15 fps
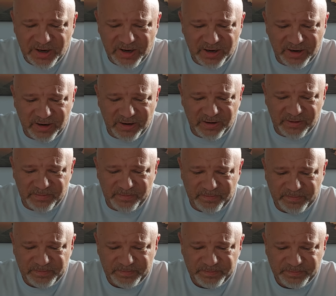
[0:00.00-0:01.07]
And
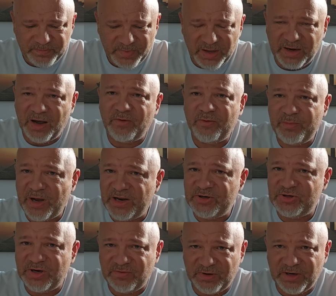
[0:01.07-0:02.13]
I'll remind
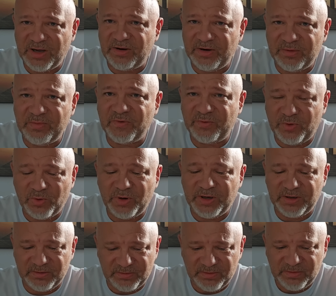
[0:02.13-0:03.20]
you every now and then
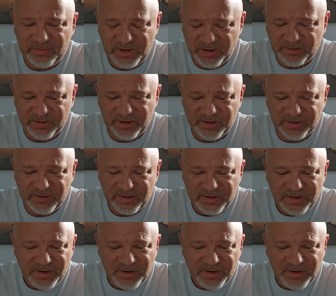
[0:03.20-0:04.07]
between here and there.